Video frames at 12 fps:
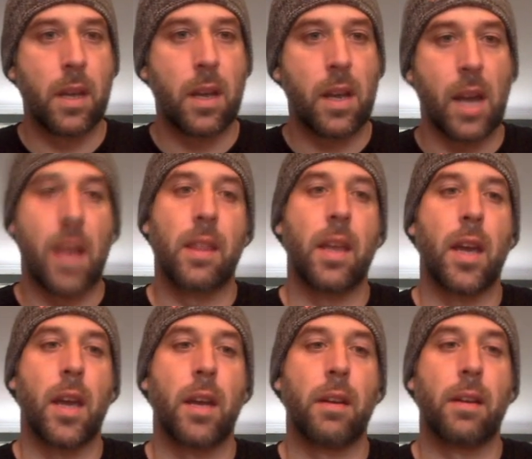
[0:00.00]
And
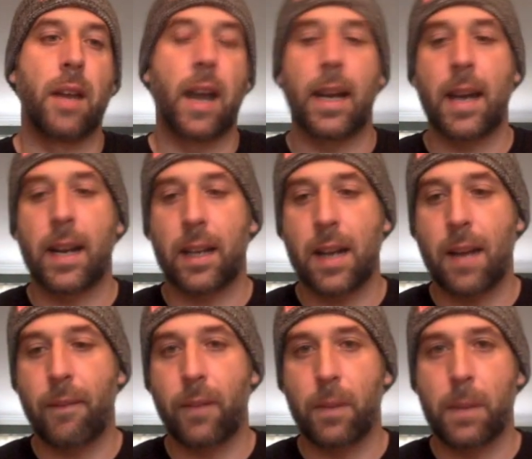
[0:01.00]
then I got a
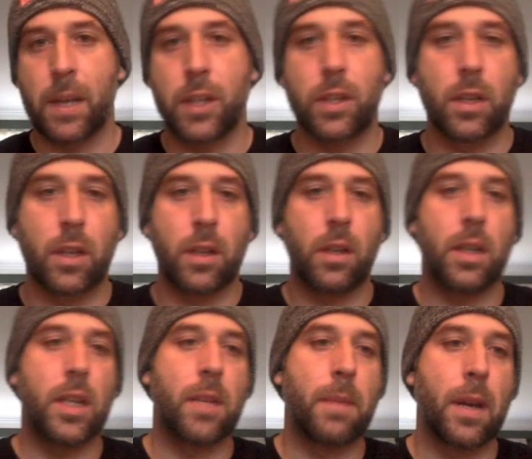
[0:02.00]
confirmation
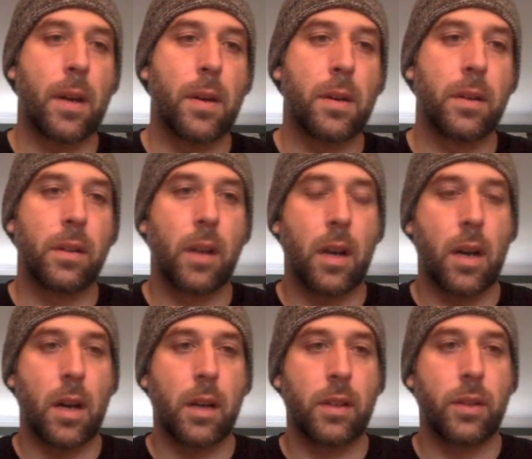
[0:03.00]
email
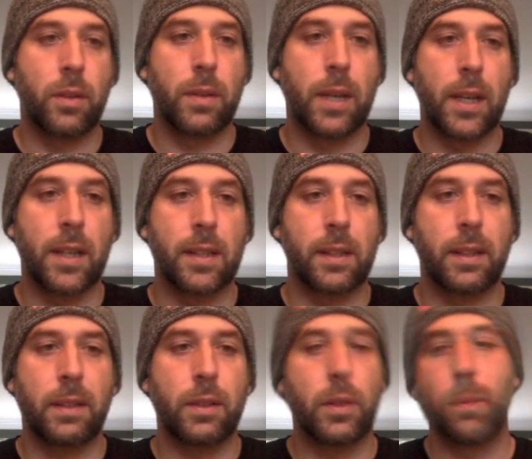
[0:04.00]
2
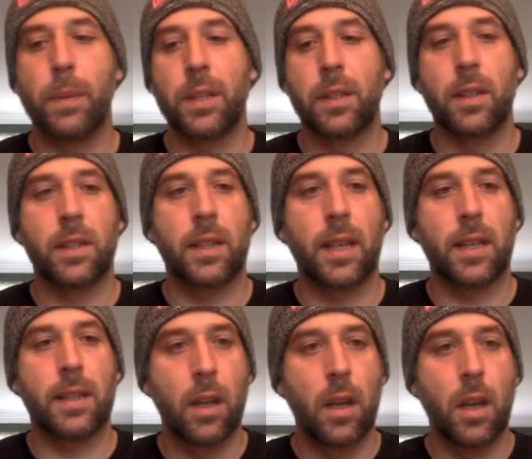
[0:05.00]
business
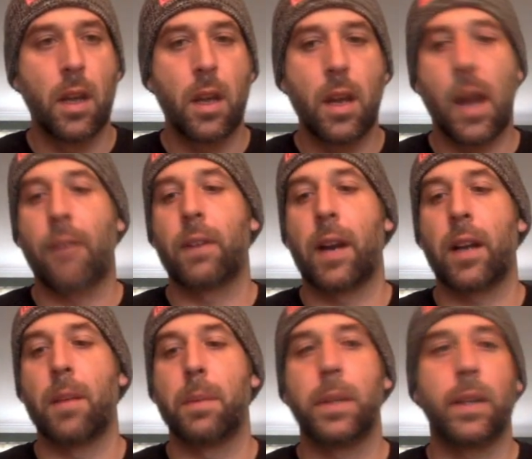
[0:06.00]
days after I
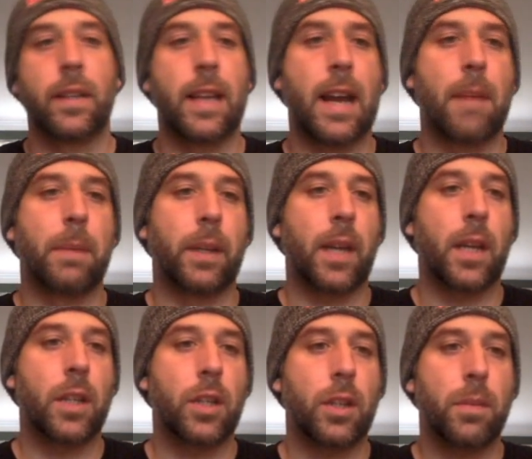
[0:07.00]
completed the
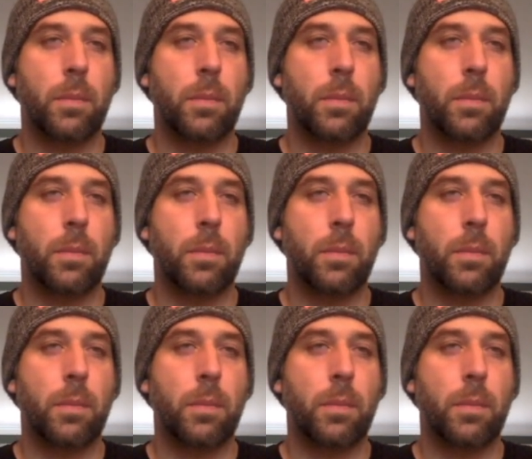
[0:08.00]
application,